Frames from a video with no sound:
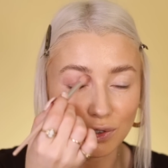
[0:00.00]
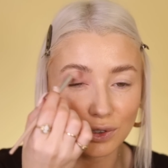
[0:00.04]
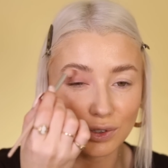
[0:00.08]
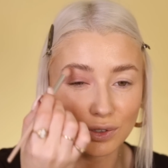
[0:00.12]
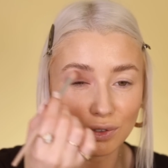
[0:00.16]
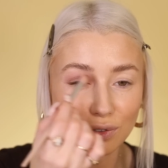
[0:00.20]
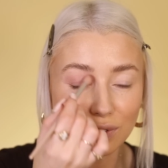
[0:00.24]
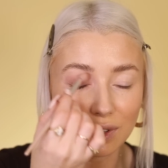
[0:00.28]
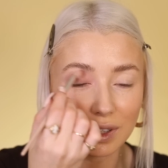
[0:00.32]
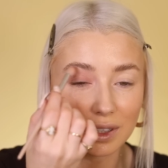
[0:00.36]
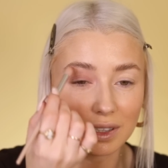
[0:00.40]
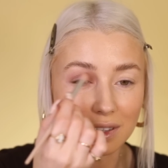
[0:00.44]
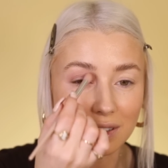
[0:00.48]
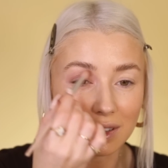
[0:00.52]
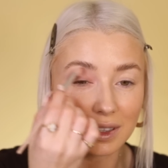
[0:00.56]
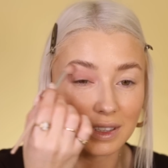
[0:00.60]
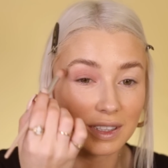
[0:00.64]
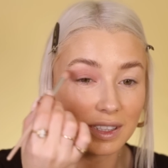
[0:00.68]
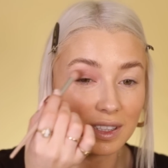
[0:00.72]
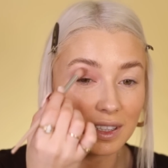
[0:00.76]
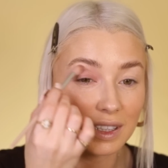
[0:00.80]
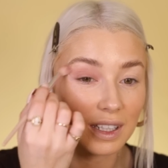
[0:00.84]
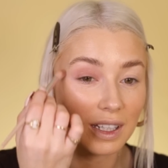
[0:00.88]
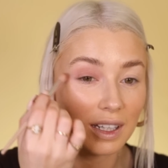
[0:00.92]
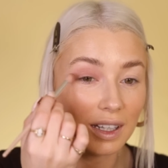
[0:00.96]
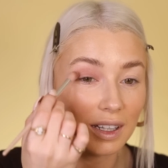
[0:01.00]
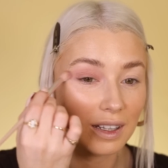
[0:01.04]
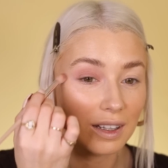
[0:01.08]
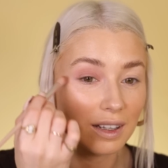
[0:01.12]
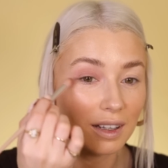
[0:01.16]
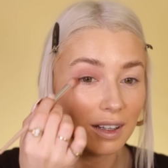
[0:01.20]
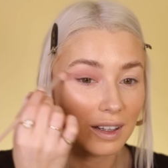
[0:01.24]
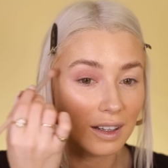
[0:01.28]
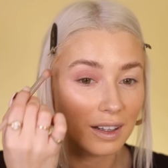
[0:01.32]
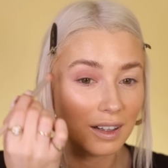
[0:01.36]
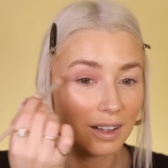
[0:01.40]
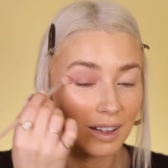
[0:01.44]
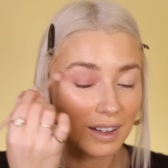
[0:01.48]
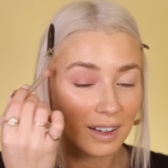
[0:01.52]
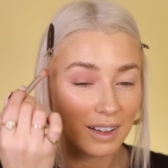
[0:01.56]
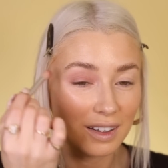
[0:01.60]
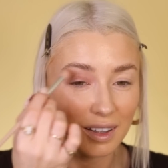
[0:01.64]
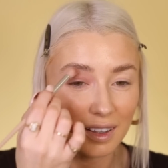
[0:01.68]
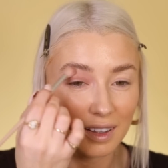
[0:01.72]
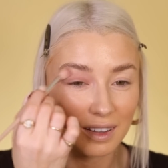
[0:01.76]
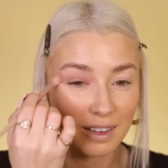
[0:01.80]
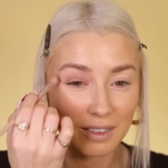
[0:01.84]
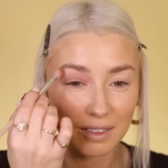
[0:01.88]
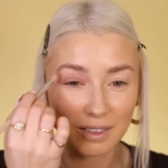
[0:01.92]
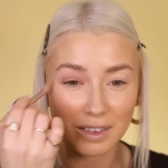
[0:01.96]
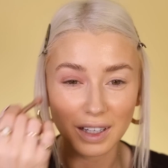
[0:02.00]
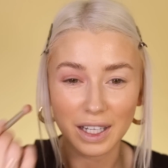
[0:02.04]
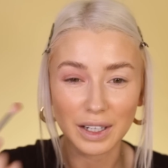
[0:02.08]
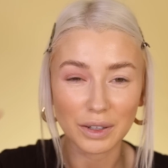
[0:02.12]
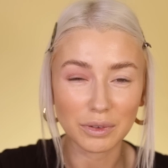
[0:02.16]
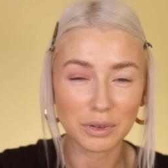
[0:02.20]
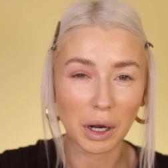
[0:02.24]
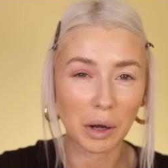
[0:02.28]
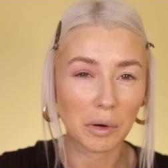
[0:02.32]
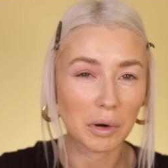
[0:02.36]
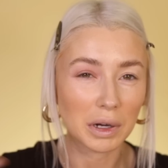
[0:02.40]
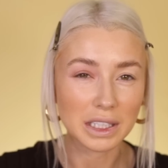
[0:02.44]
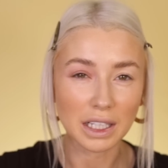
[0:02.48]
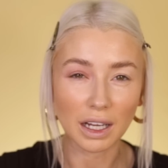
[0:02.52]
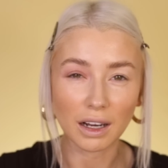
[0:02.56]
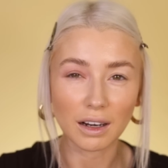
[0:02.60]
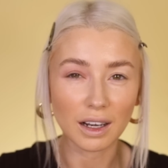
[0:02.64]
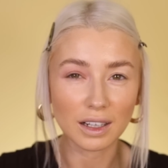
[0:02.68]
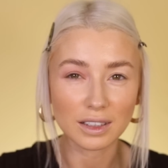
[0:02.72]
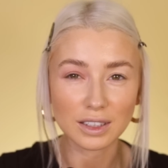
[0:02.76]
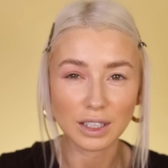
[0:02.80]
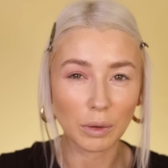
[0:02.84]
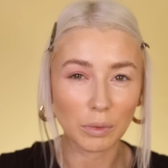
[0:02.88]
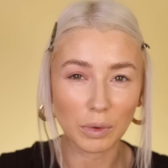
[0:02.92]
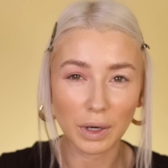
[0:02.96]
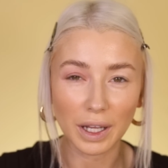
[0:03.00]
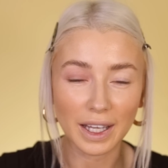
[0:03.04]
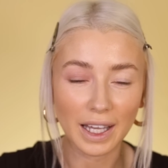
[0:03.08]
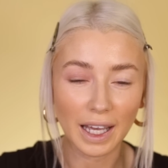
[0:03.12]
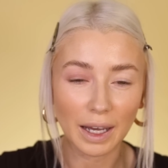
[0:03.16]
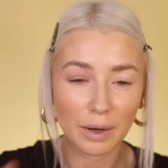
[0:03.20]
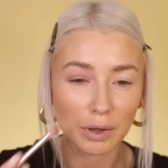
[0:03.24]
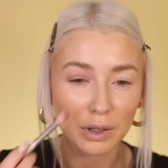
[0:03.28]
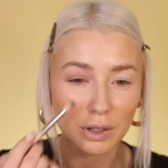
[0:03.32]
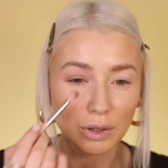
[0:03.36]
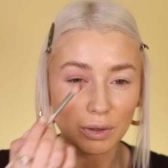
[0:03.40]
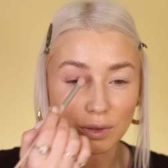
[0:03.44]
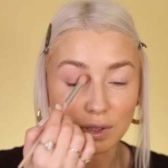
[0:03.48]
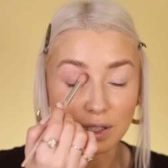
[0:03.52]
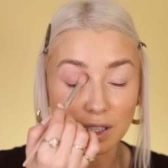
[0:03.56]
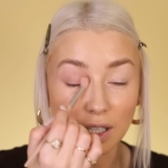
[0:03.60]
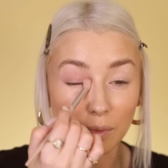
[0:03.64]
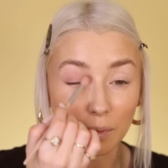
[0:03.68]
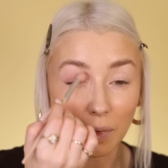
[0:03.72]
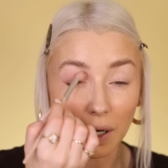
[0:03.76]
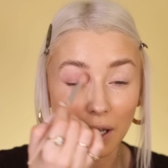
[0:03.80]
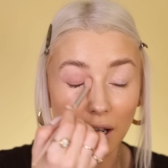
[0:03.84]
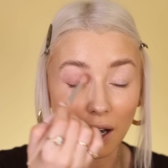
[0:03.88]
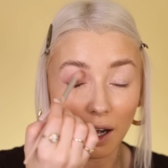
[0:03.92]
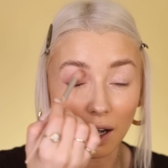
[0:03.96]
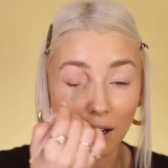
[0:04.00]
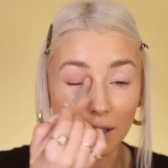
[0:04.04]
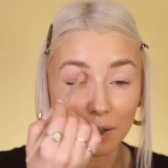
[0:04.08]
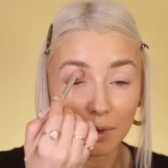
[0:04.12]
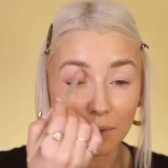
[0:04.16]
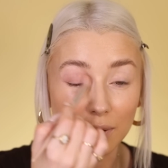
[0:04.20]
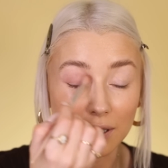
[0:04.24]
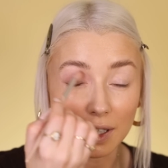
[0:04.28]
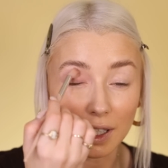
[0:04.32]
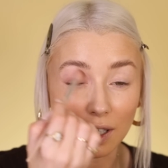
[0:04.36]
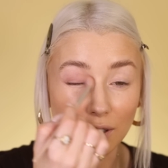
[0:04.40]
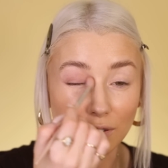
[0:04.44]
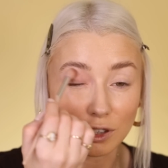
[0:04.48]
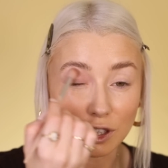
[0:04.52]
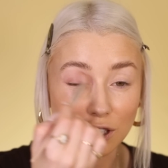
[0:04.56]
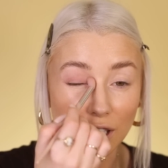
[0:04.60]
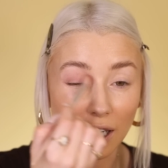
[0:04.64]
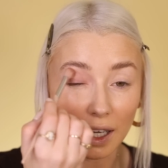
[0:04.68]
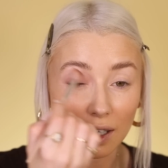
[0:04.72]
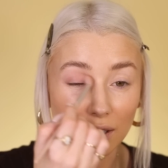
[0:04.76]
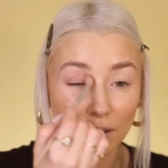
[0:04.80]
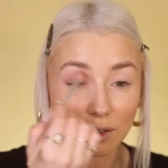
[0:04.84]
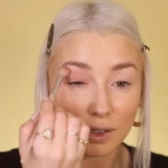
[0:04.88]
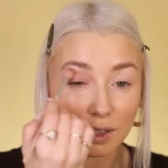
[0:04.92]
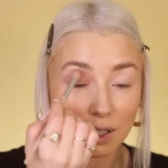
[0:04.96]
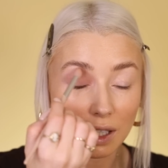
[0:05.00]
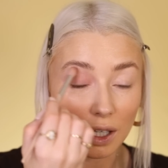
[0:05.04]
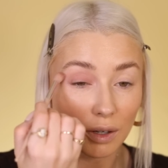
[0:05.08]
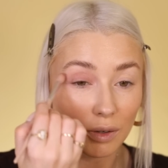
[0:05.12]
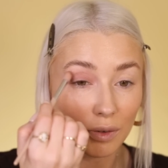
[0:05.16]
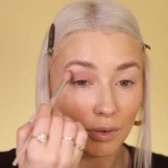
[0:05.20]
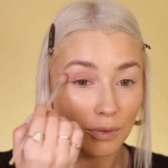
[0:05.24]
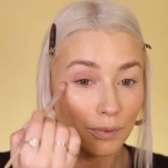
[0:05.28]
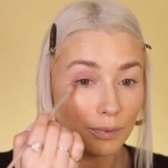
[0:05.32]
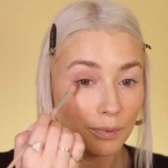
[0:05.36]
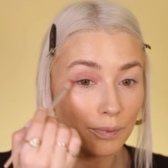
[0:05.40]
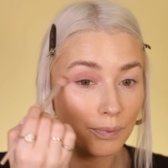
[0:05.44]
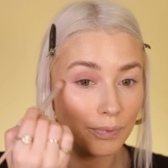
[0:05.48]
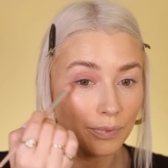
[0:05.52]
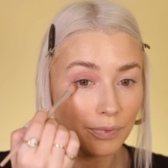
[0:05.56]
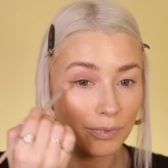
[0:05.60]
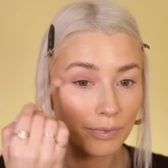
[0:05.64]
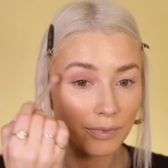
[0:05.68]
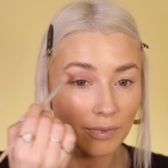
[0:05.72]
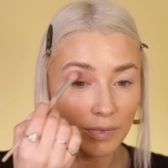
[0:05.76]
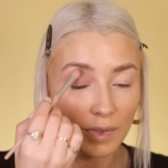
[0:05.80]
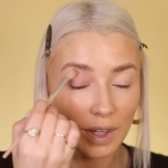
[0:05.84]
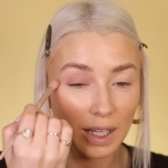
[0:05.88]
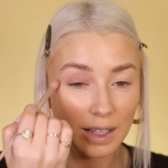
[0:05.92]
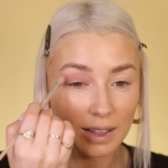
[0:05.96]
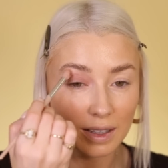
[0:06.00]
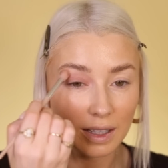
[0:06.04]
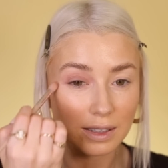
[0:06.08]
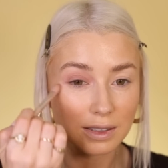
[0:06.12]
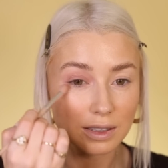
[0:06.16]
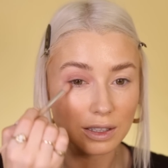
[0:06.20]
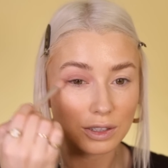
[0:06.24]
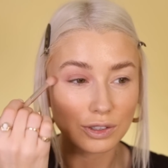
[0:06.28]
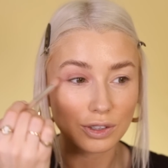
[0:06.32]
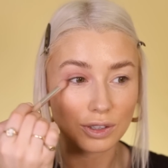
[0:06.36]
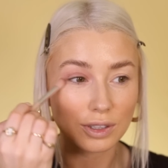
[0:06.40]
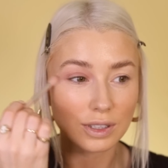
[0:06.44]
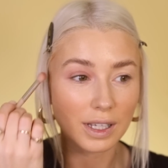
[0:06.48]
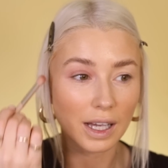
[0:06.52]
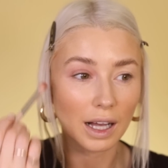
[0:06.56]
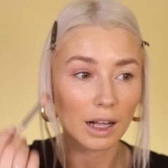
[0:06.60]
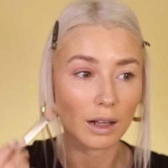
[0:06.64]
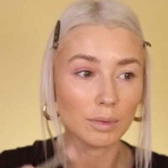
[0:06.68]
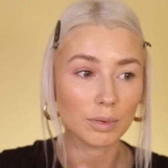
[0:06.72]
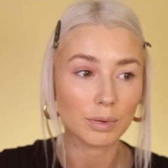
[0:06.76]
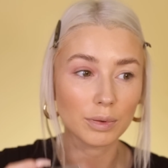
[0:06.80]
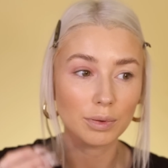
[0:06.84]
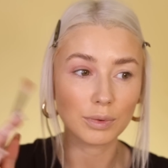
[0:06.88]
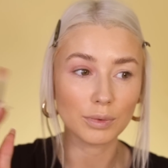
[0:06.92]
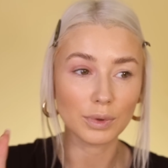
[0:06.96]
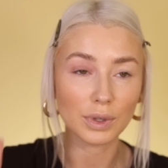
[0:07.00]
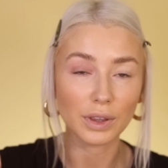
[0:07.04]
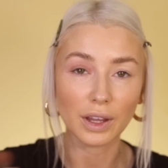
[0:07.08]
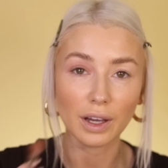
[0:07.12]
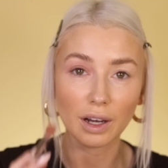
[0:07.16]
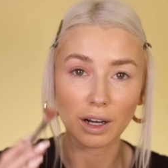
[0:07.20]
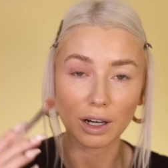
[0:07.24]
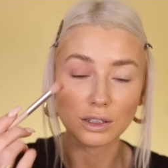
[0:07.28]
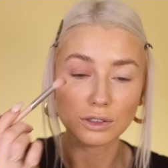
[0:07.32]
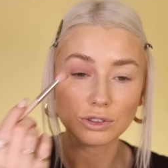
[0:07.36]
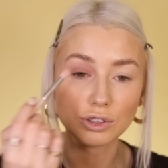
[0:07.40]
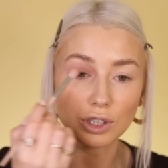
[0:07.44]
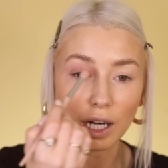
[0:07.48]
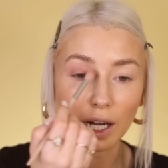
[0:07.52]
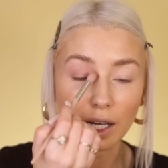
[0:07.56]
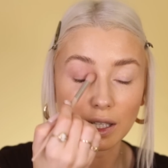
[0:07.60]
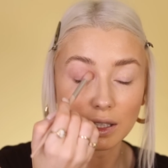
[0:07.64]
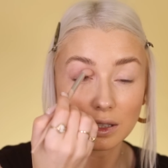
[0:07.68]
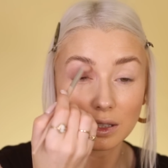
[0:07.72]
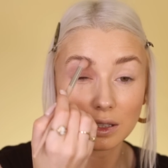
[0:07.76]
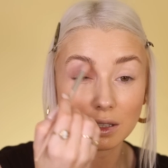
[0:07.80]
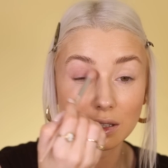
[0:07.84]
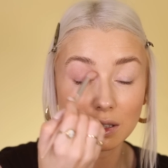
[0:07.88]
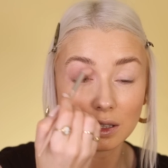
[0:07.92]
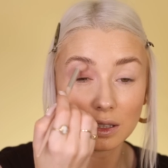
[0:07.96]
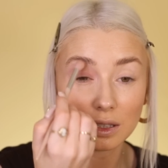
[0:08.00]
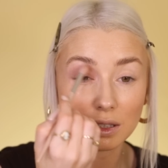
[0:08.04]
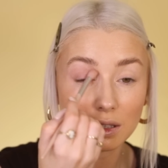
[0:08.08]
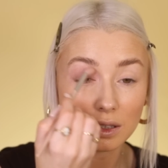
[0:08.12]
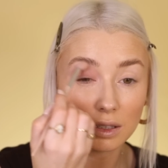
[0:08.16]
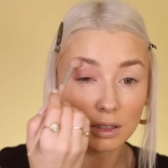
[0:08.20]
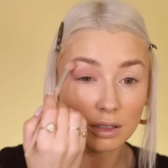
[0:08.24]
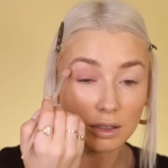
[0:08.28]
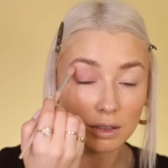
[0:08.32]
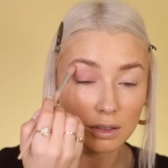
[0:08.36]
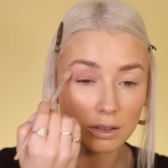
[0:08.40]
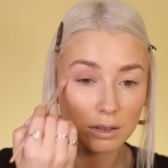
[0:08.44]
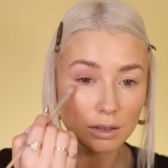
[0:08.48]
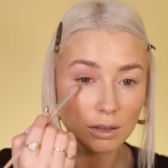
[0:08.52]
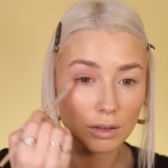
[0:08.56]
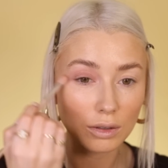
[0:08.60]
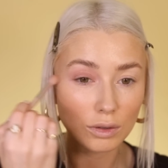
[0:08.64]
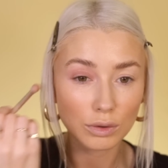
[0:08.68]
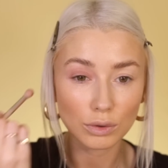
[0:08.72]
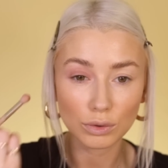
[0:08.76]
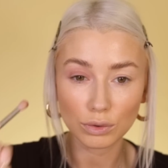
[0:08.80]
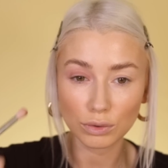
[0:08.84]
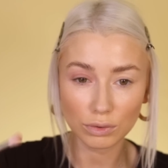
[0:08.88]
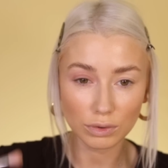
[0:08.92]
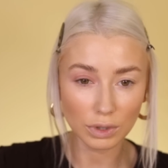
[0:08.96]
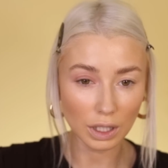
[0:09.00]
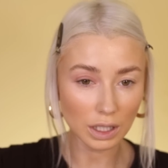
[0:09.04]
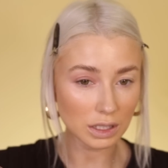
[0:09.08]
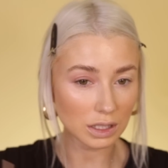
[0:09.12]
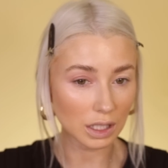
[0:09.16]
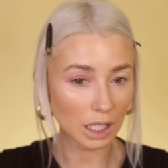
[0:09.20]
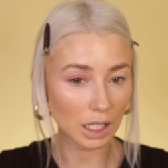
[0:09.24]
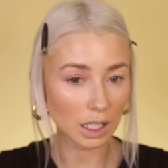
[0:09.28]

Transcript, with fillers: doesn't, I don't know, I don't like how it looks on my eye with no shadow, so this will just help with the contrast. Ooh, that's